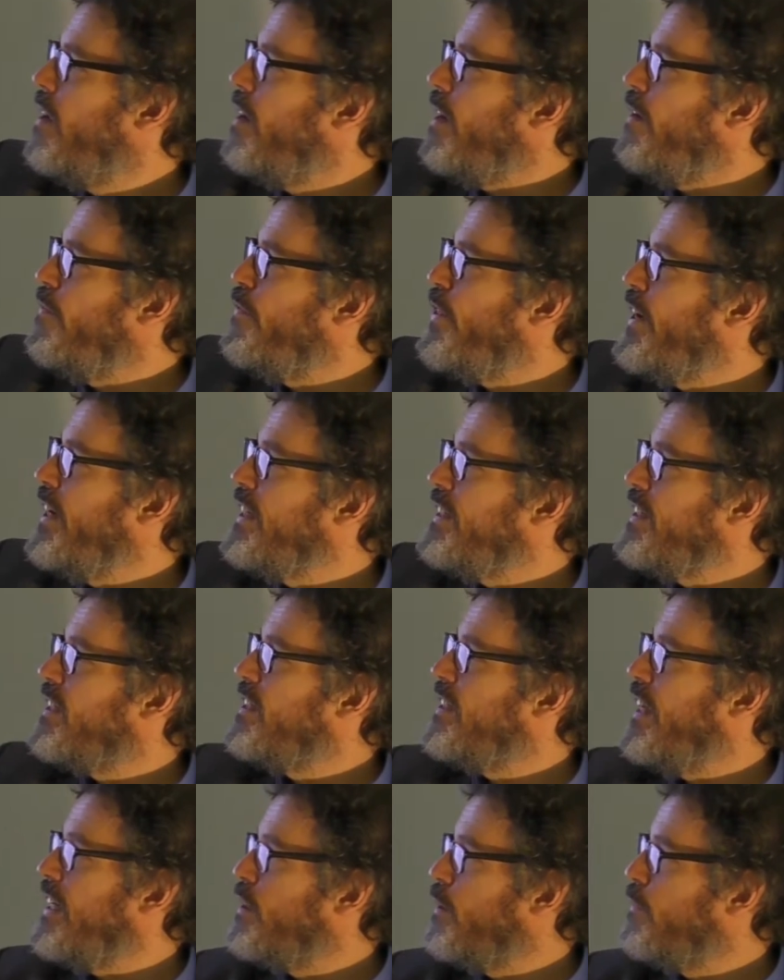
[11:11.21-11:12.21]
If there is a
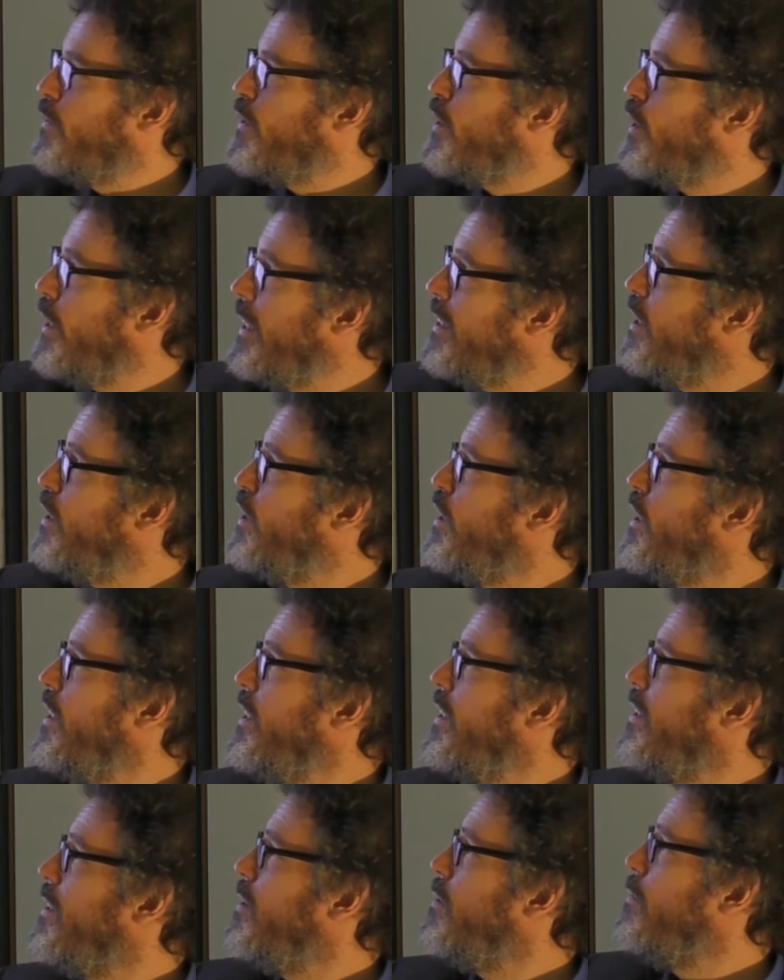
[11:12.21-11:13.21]
set of
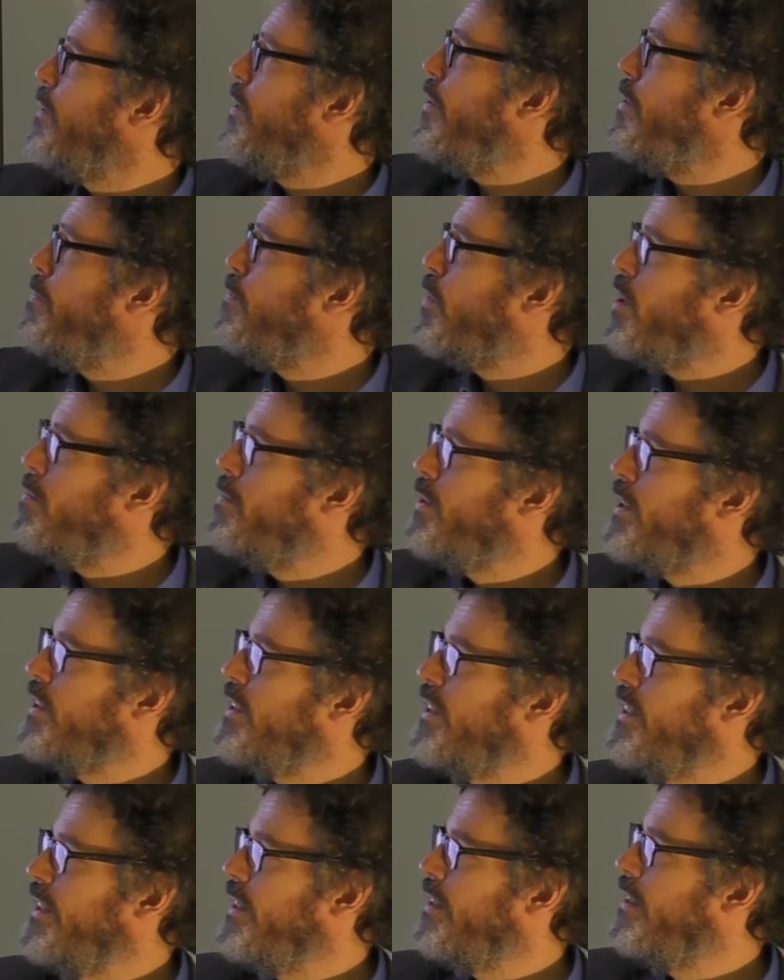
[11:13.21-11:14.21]
strategies with the
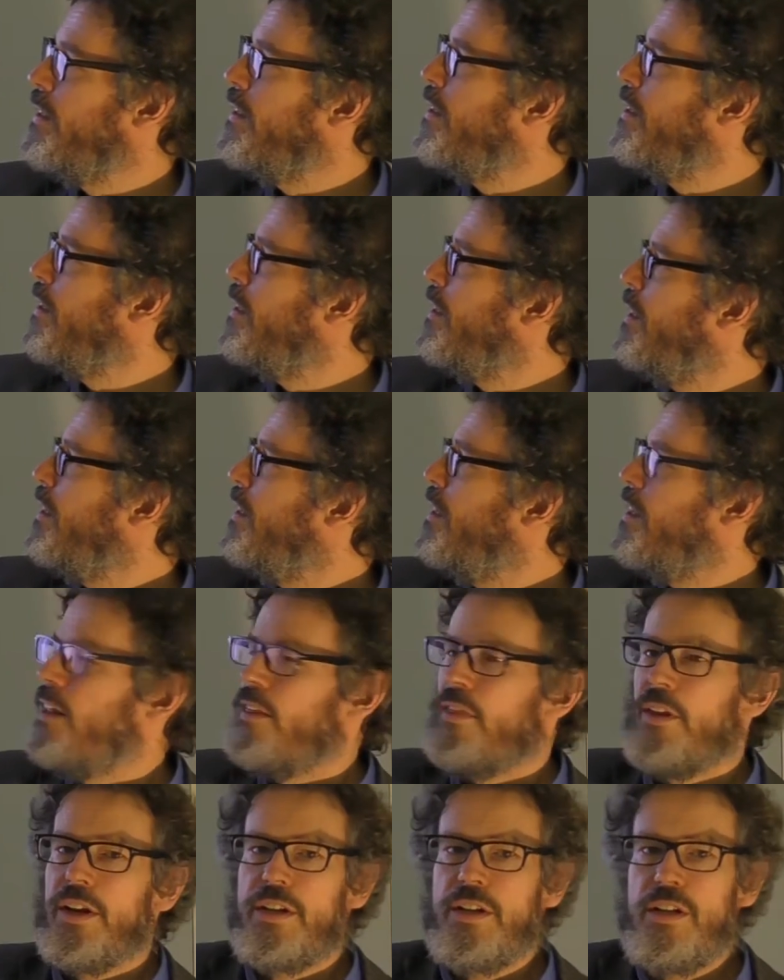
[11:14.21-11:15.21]
property
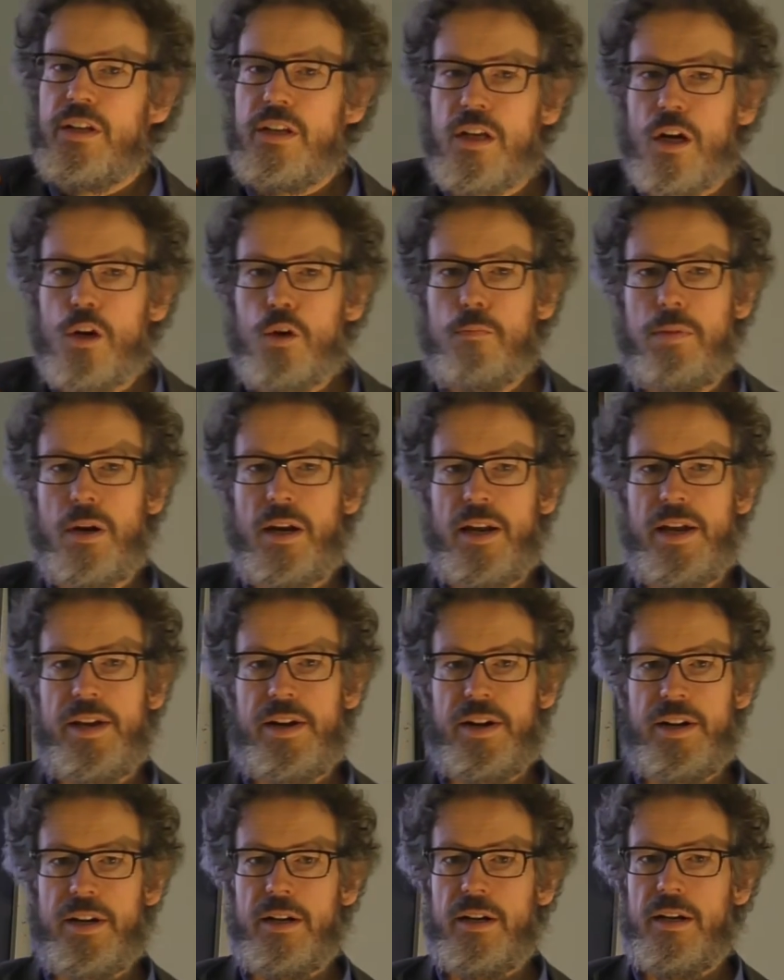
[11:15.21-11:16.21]
that no
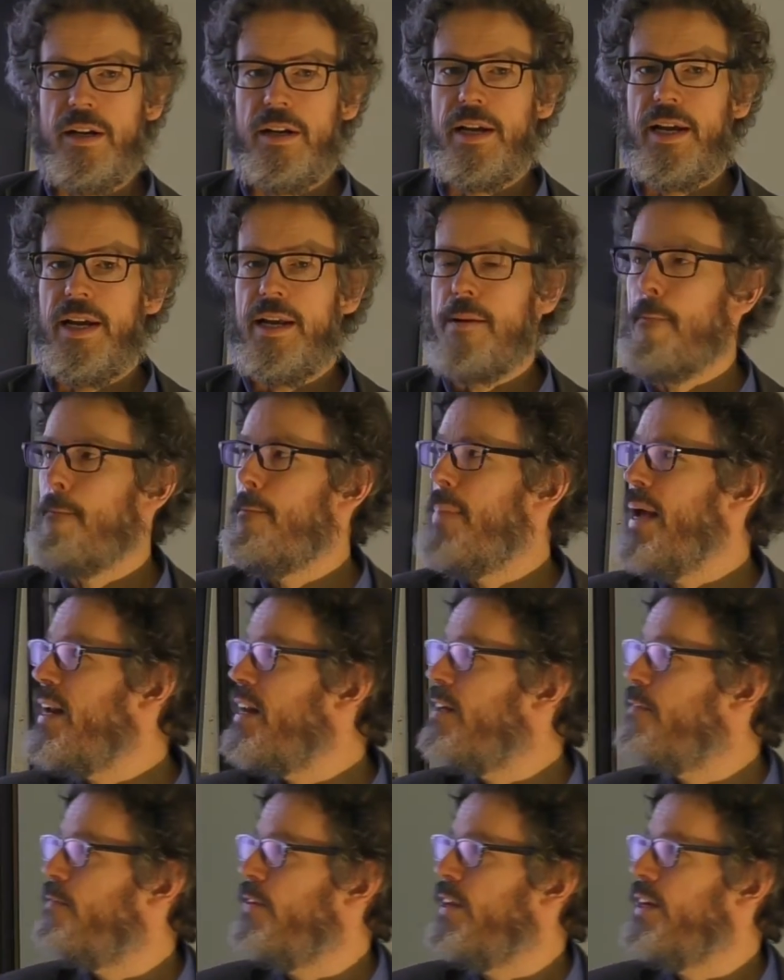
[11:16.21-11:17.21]
player can
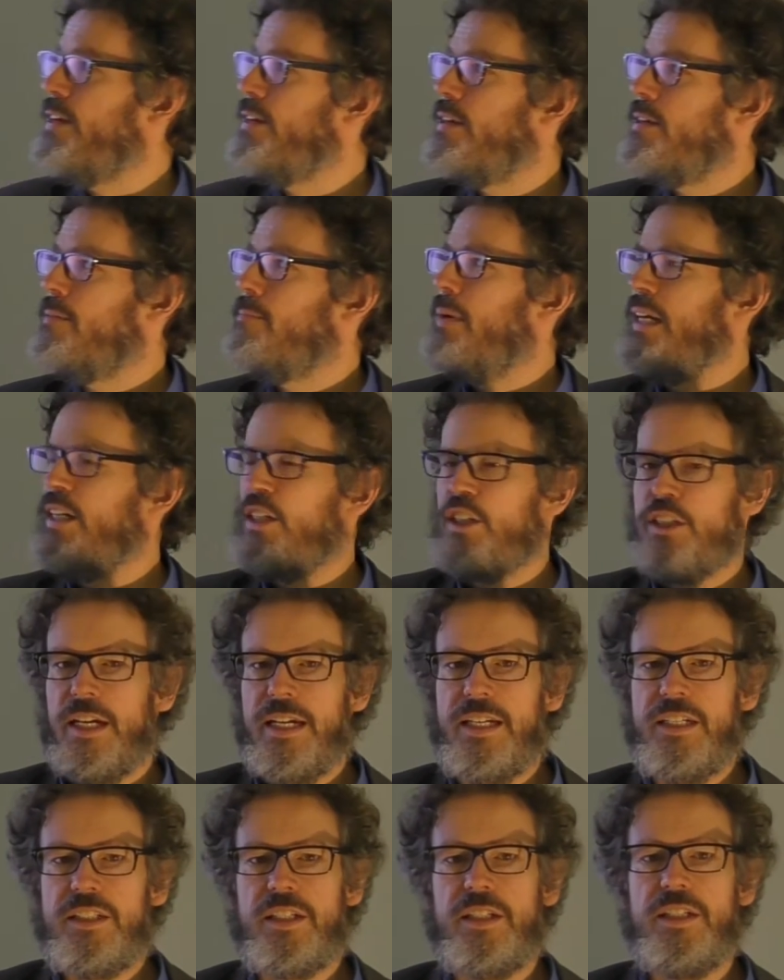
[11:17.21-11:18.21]
benefit by
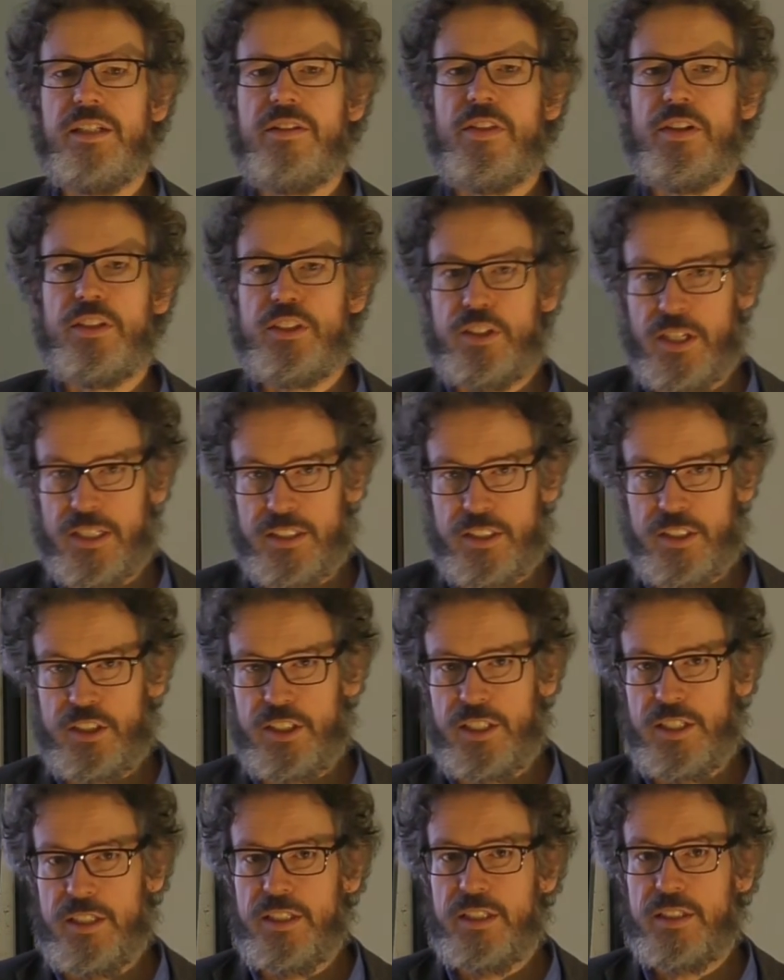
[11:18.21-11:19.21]
changing the
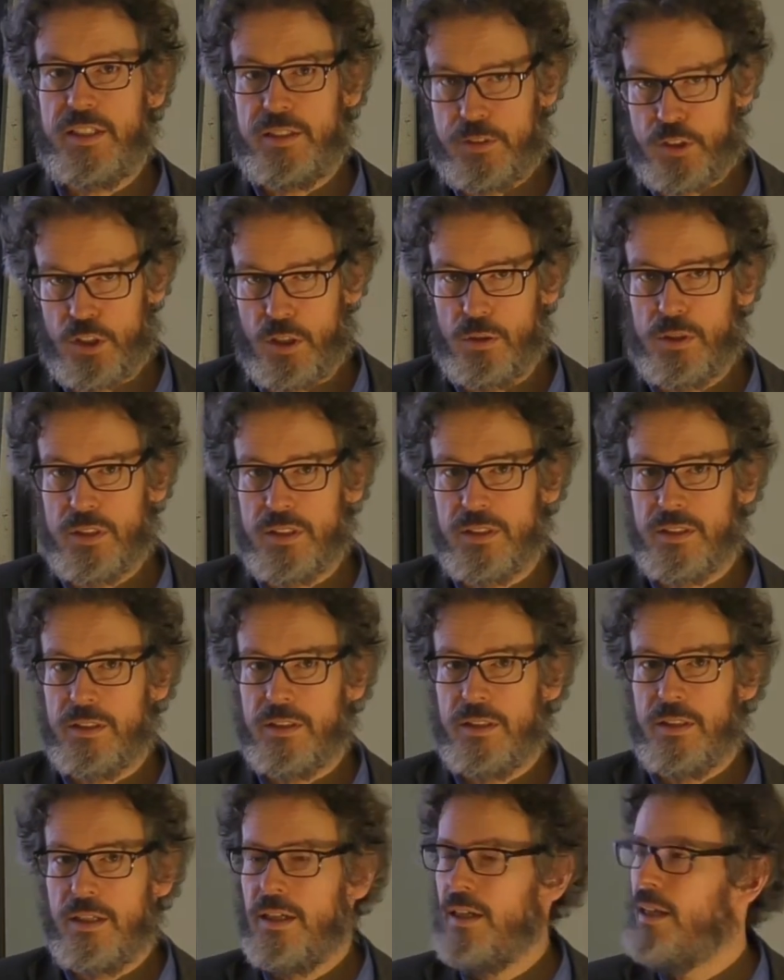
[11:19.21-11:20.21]
strategy is
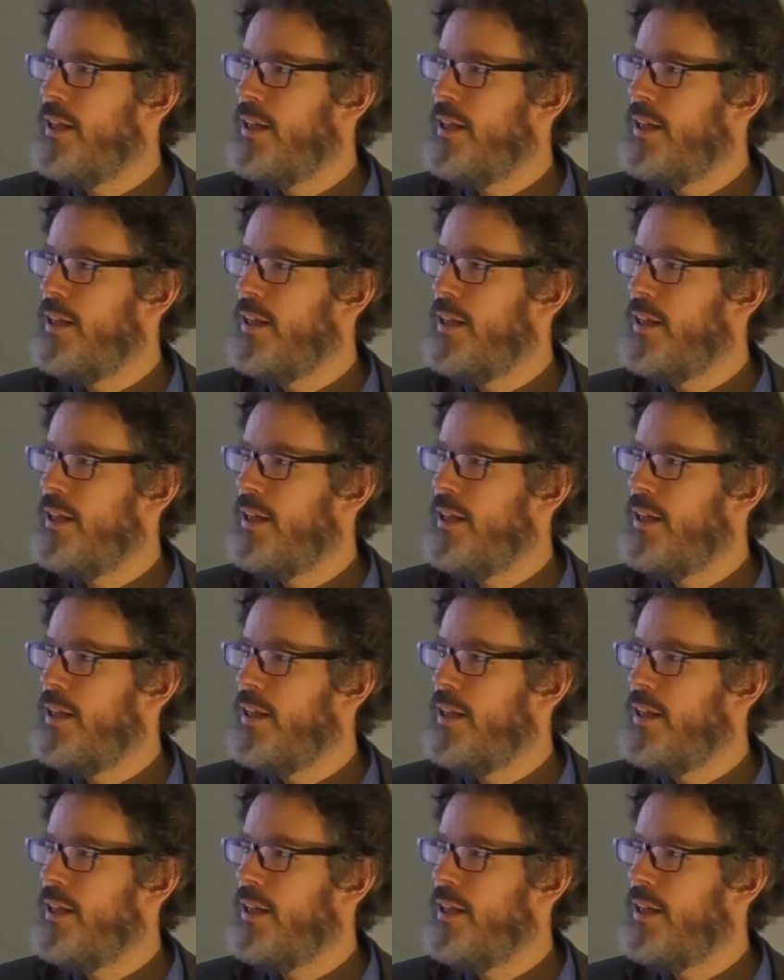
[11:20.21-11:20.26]
chosen,